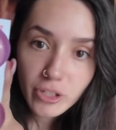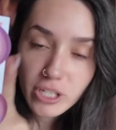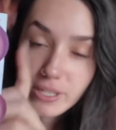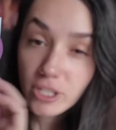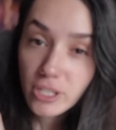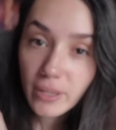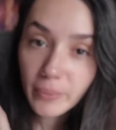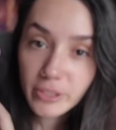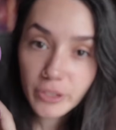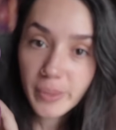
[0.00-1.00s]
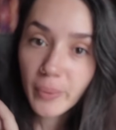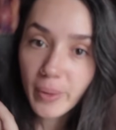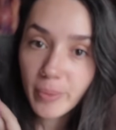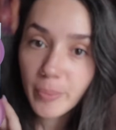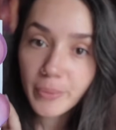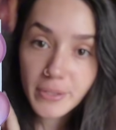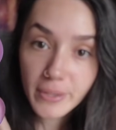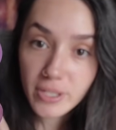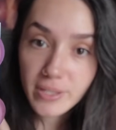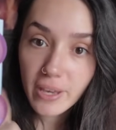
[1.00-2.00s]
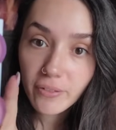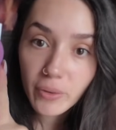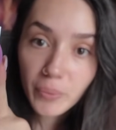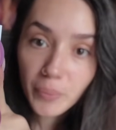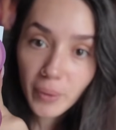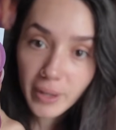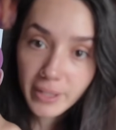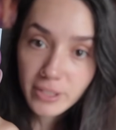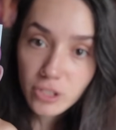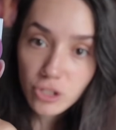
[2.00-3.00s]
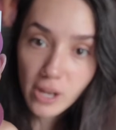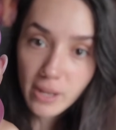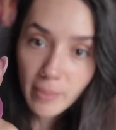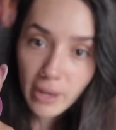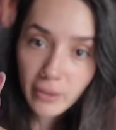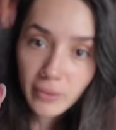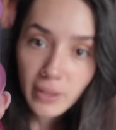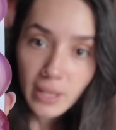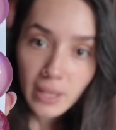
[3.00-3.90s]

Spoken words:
She said she didn't want too many white pupils, so I just gave her one to try them out.